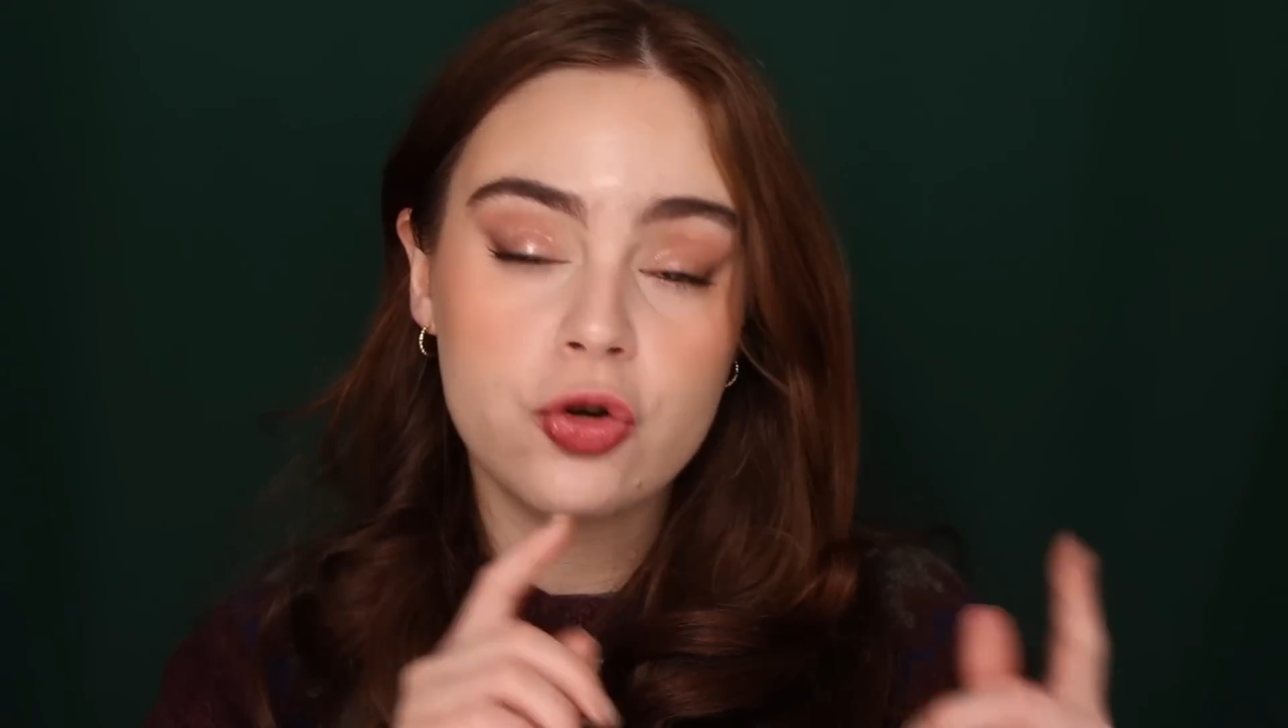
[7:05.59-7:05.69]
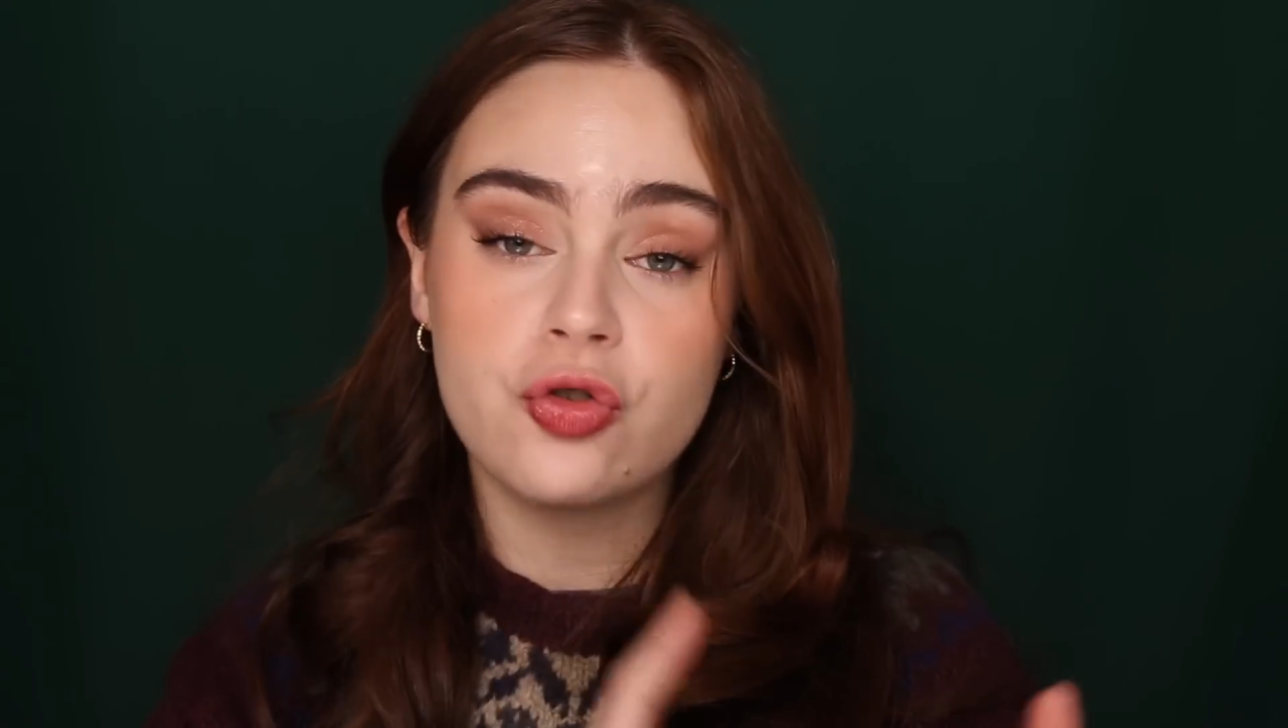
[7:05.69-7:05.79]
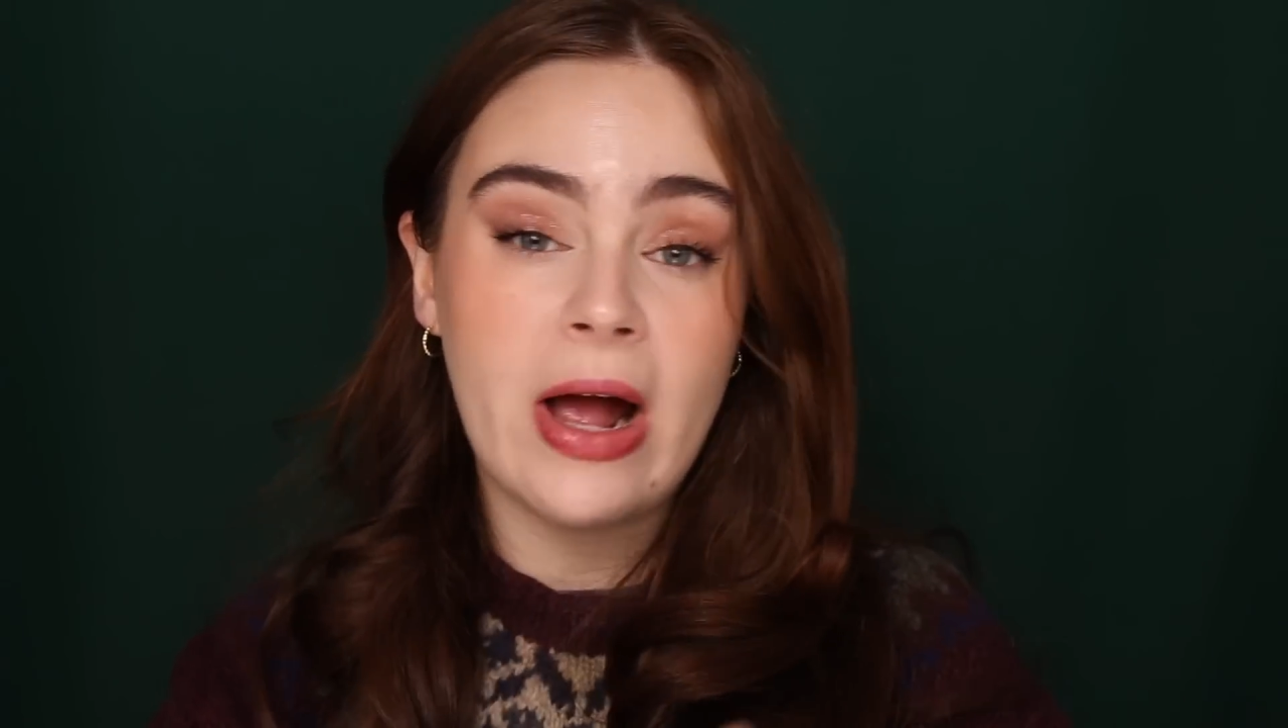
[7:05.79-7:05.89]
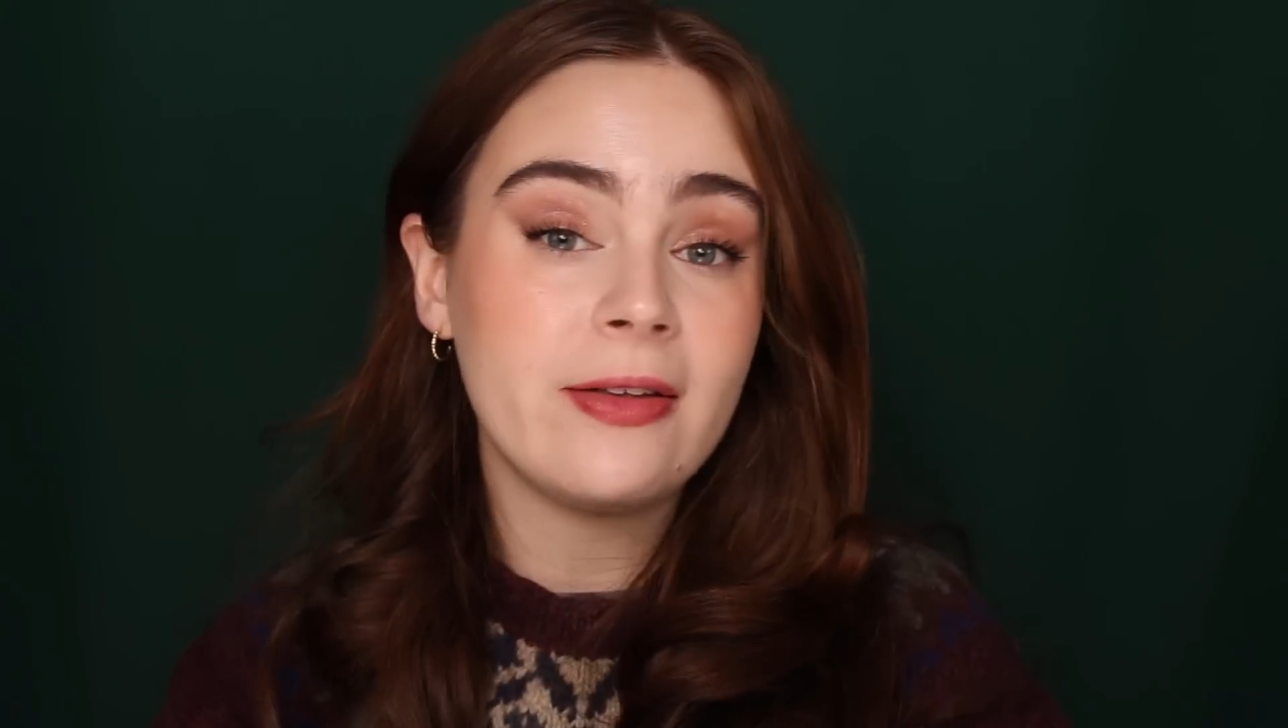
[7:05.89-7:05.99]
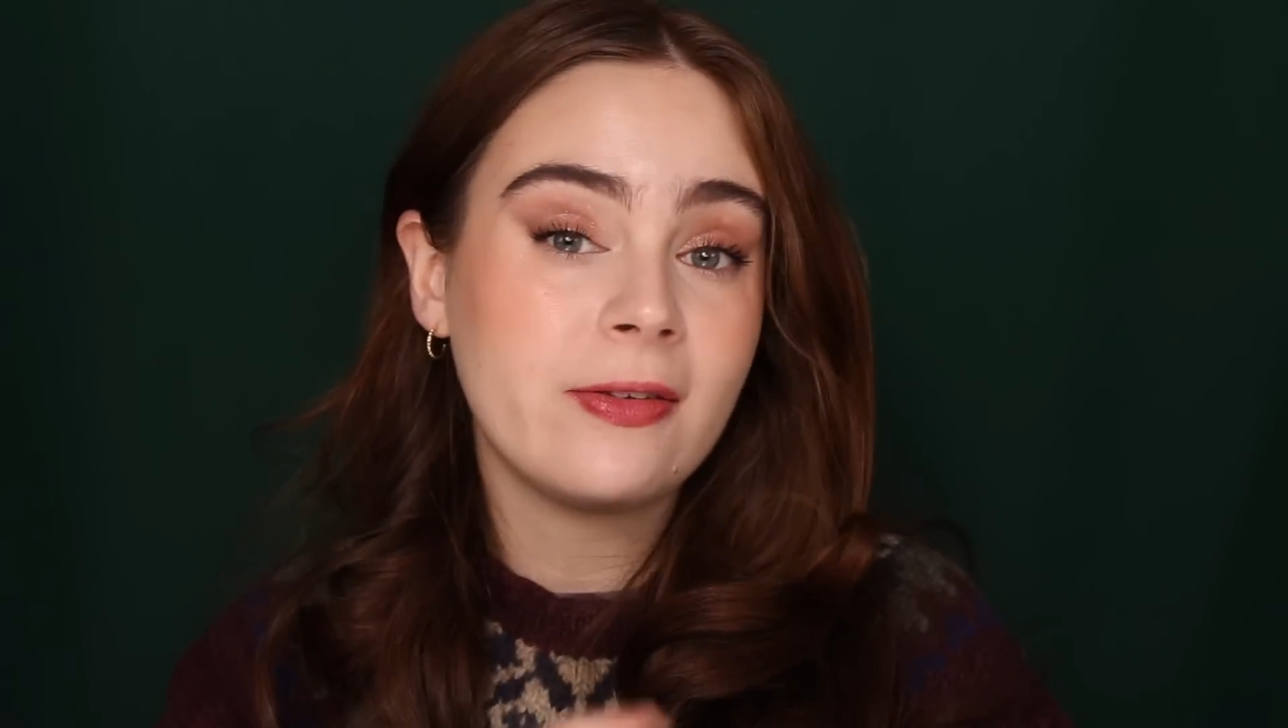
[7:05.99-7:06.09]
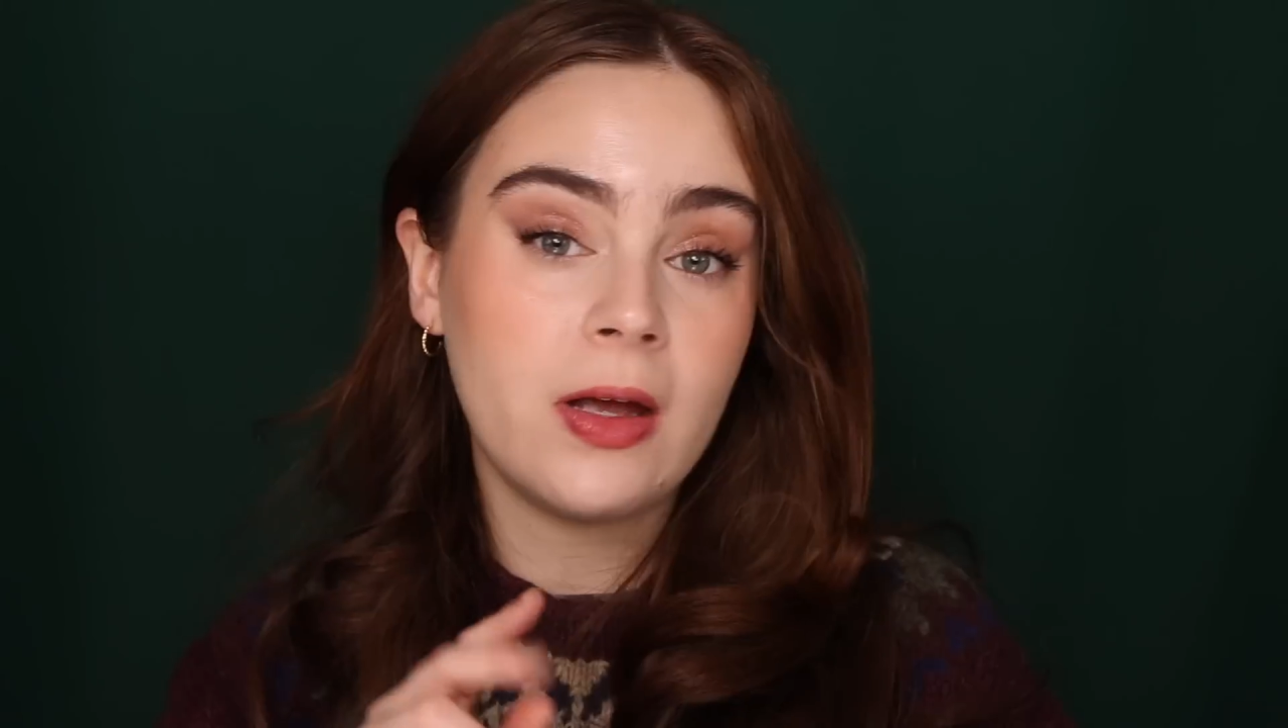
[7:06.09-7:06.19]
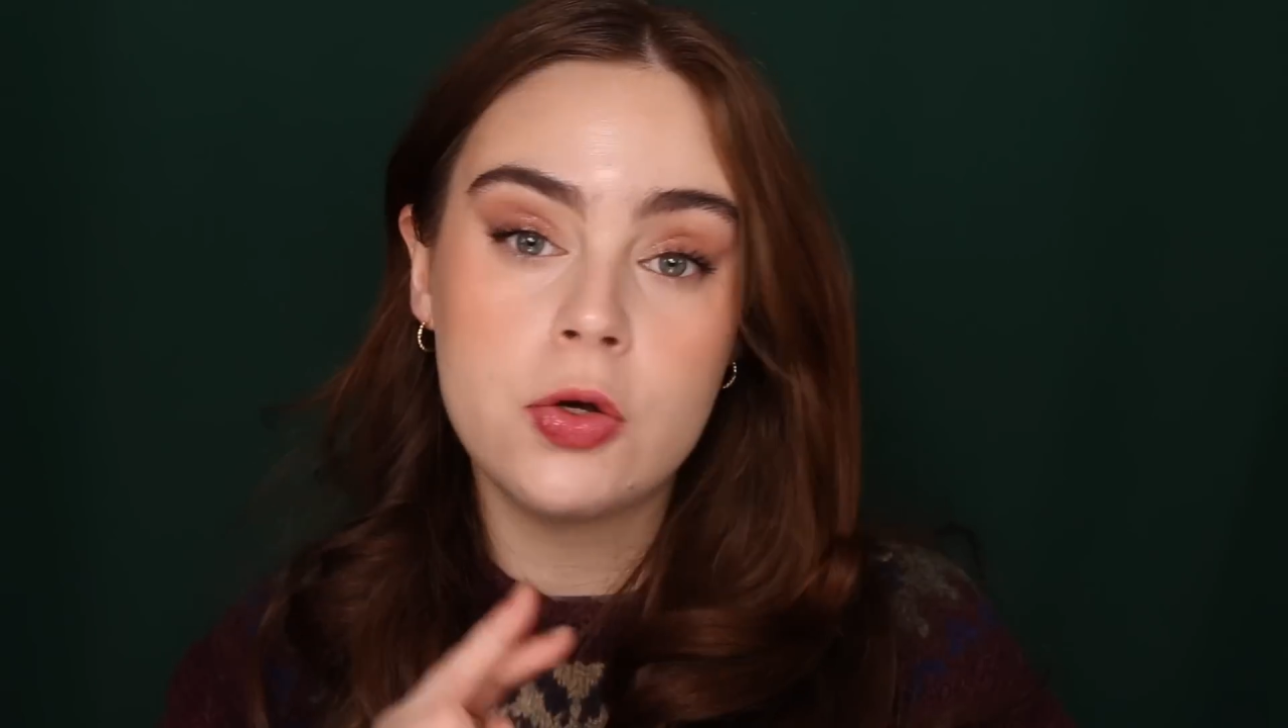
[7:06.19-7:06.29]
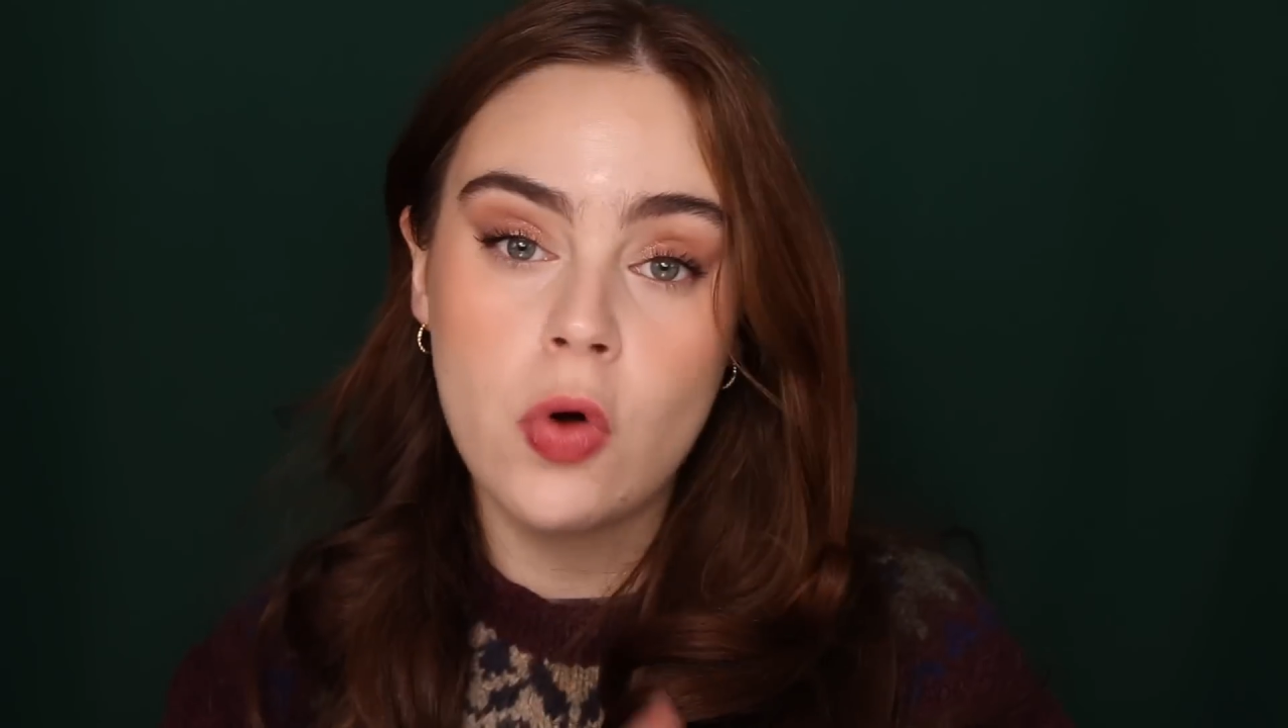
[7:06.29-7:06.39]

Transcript: dry skin,